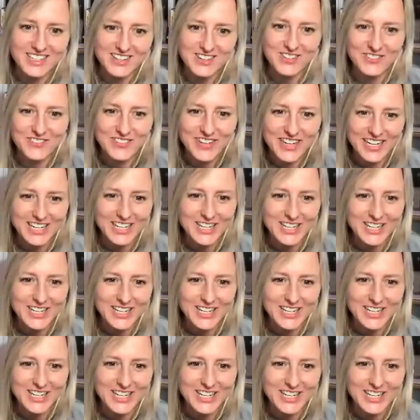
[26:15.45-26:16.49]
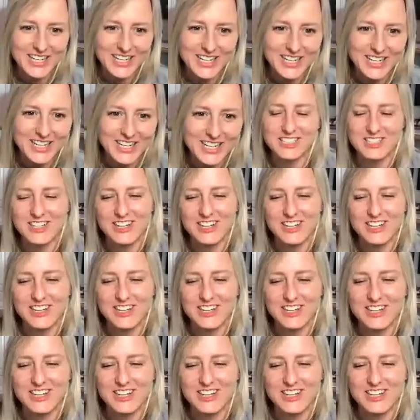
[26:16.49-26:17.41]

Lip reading: when it comes to using graph technology.